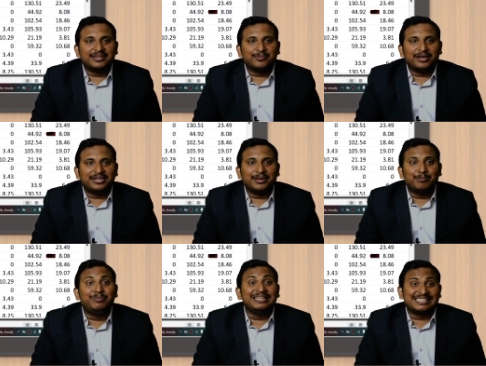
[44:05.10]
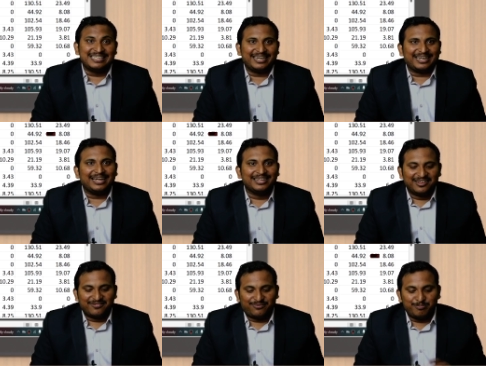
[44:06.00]
but bills data,
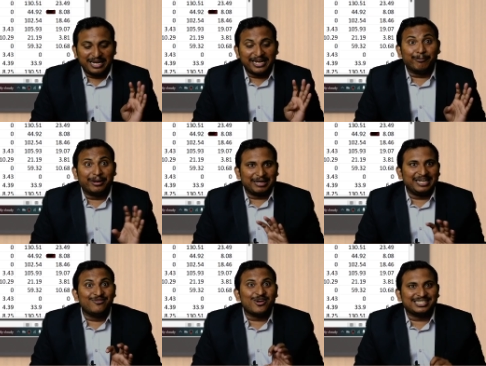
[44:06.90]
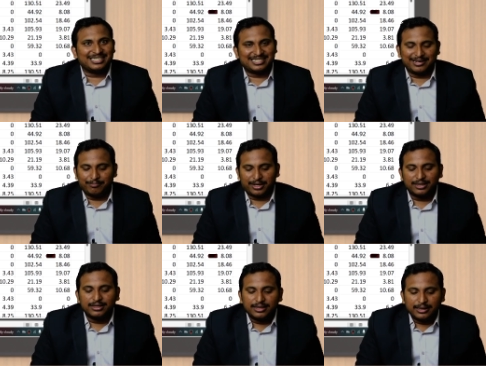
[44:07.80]
bill number, invoices number.
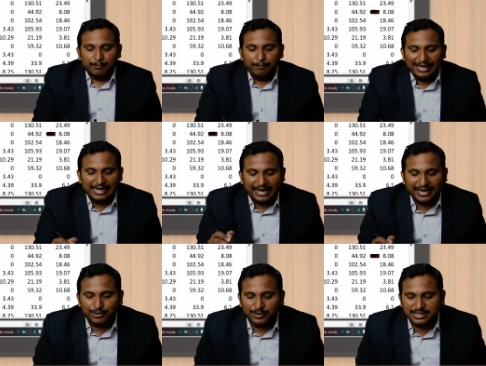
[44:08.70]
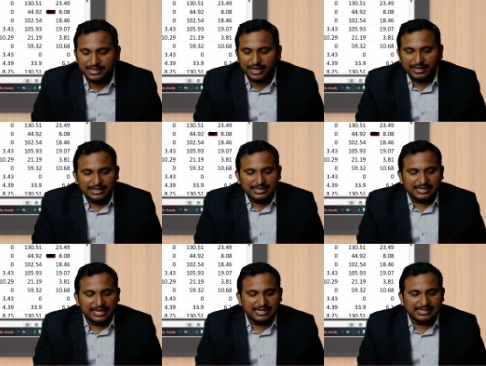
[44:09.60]
Bill date was there,
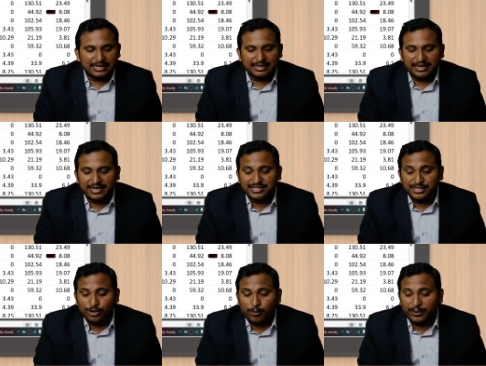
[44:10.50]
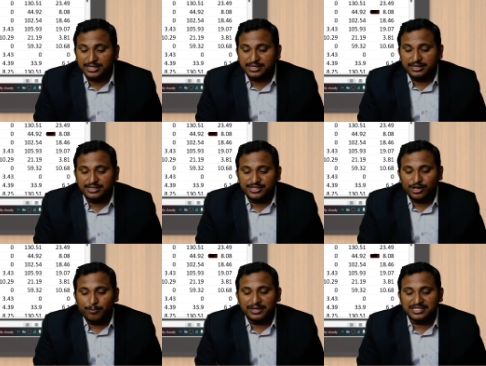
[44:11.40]
sales at the rate 0%.
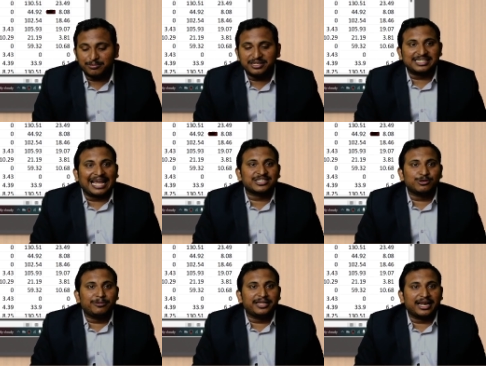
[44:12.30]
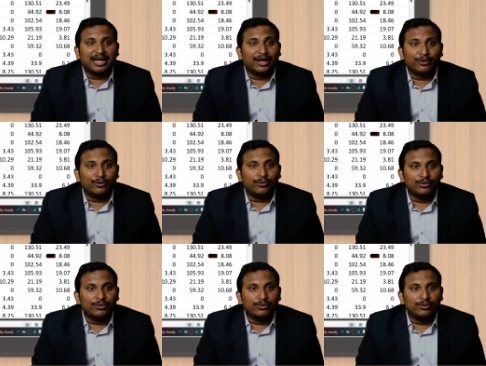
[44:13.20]
0% means tax will be there. No.